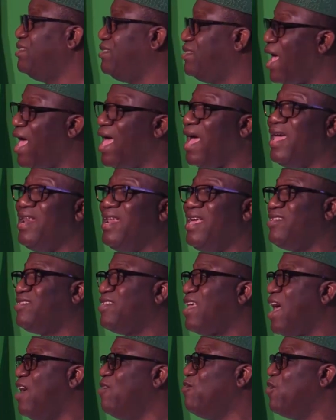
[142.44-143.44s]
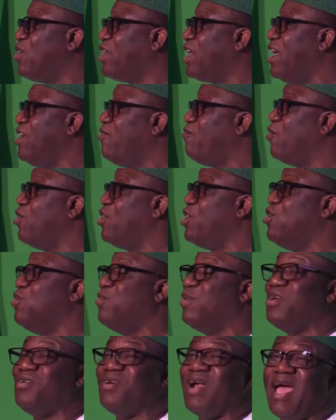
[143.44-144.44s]
Tireless advocate for
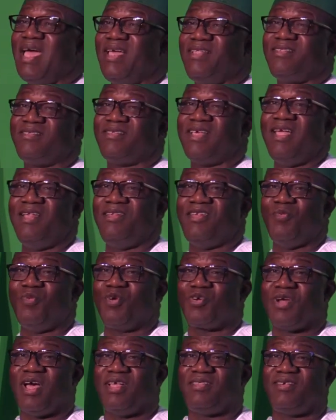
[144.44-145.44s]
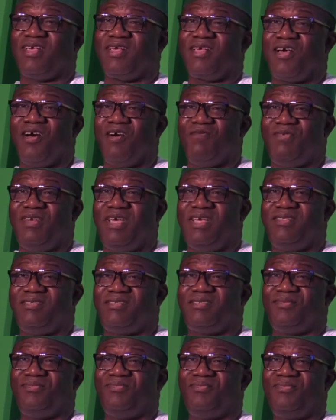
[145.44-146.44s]
human rights and democratic
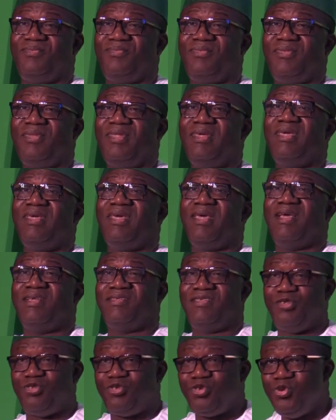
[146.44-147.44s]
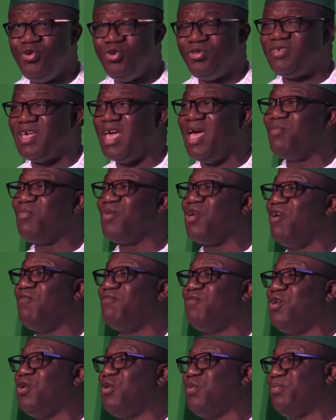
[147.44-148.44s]
governance, as a two-term
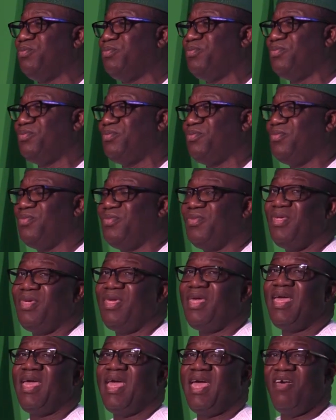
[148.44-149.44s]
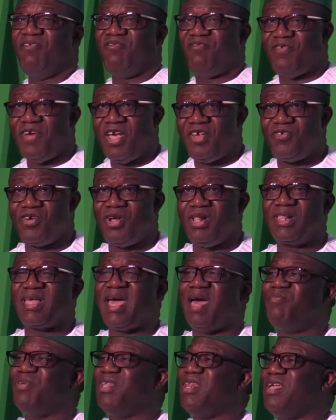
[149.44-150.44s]
governor, a federal
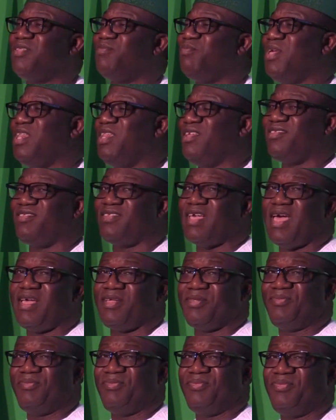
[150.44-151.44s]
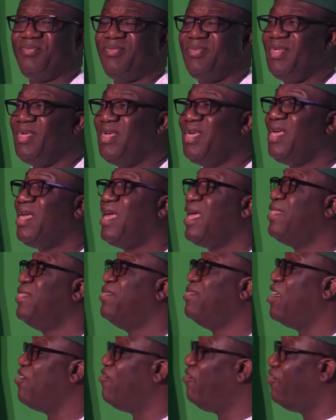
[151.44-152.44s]
cabinet minister, the